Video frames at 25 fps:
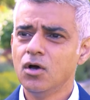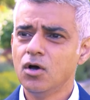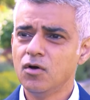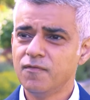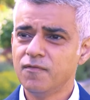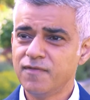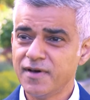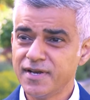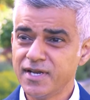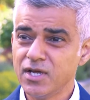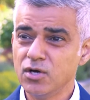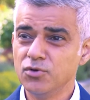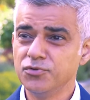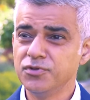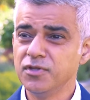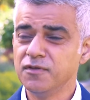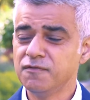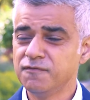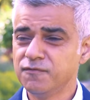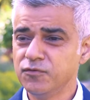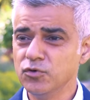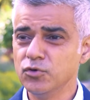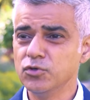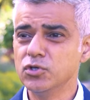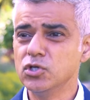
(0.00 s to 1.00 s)
of unhealthy
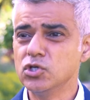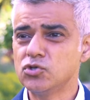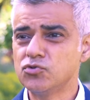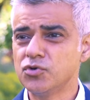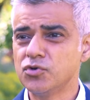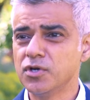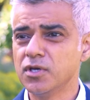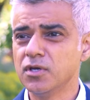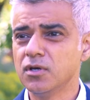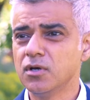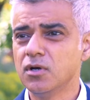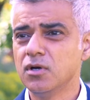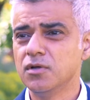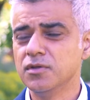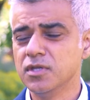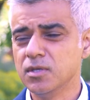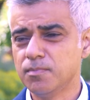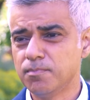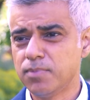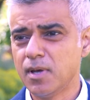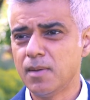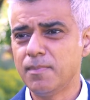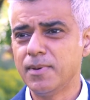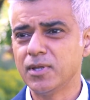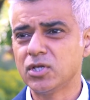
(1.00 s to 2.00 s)
food and drink on the
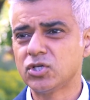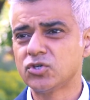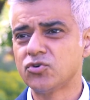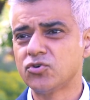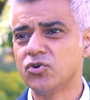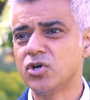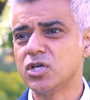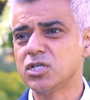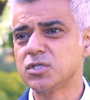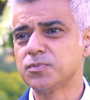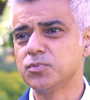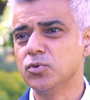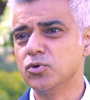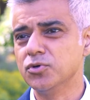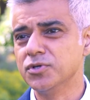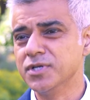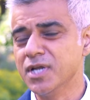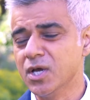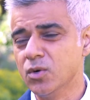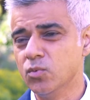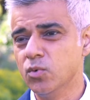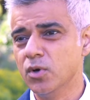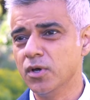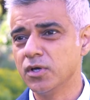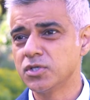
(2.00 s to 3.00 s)
public transport
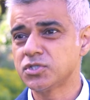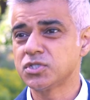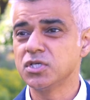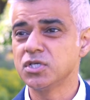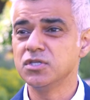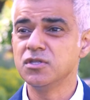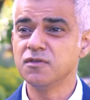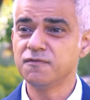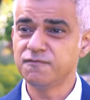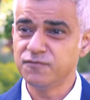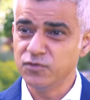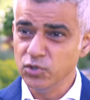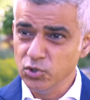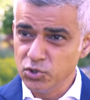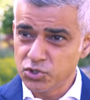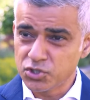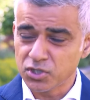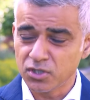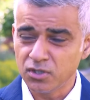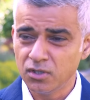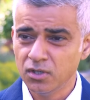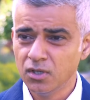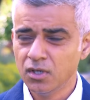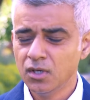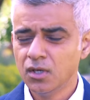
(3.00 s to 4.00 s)
network. So in the
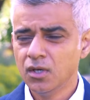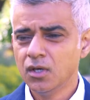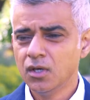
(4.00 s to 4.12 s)
future,